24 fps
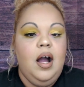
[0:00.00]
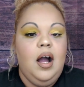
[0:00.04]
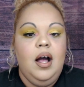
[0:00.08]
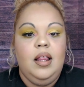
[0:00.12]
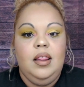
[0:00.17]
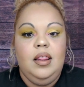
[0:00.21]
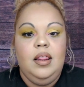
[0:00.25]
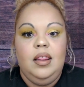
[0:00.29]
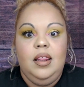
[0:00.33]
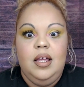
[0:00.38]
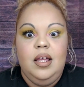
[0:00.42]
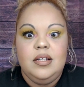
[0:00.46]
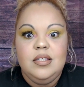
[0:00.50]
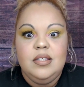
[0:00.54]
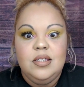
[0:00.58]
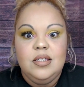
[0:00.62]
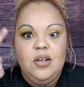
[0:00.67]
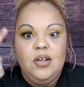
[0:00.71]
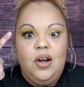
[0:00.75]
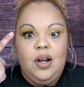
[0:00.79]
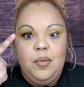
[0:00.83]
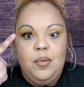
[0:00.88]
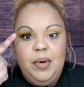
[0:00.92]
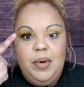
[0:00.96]
let's
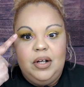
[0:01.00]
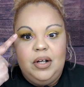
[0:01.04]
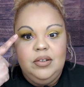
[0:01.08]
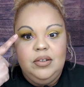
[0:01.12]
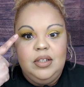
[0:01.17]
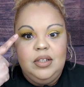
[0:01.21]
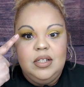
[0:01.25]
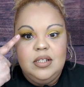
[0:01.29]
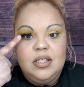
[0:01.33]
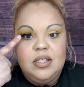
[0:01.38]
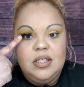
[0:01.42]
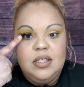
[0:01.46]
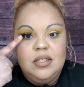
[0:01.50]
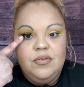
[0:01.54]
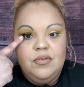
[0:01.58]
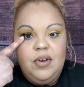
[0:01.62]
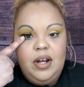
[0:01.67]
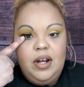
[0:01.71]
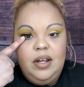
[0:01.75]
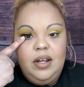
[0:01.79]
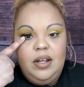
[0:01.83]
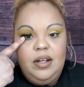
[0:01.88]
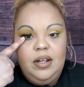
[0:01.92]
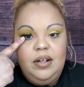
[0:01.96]
talk about this
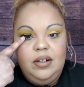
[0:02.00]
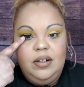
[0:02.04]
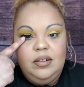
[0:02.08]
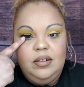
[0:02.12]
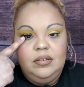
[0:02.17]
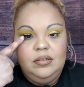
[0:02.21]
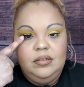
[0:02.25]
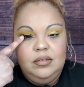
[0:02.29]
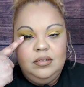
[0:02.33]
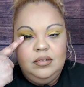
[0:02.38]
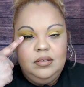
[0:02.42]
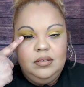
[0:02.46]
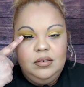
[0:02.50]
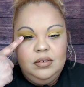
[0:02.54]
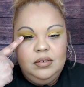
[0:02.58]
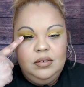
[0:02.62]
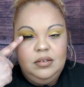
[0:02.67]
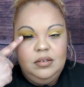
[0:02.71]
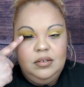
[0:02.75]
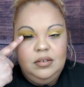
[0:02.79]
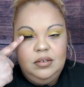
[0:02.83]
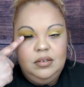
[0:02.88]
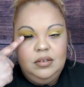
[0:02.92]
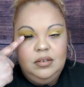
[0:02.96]
right here.
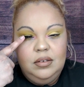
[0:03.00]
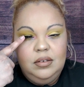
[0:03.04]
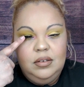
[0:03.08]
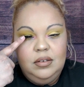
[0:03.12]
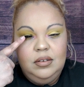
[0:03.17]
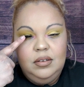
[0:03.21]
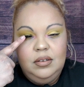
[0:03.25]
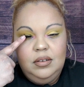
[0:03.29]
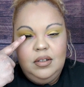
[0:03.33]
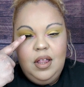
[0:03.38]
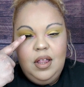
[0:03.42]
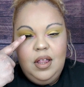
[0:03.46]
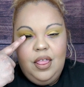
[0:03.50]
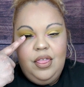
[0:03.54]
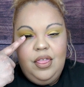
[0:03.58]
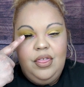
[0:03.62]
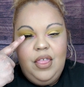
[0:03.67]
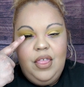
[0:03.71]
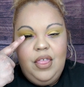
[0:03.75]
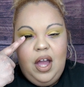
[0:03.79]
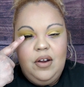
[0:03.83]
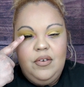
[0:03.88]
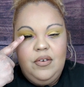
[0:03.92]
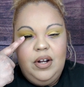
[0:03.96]

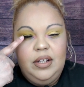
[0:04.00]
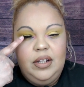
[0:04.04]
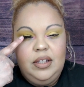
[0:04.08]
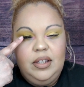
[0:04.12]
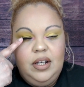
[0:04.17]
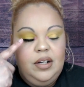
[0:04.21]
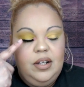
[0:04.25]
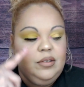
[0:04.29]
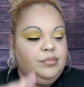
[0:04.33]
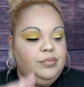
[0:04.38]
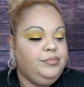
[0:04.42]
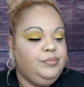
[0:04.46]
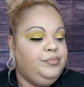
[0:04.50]
That right there.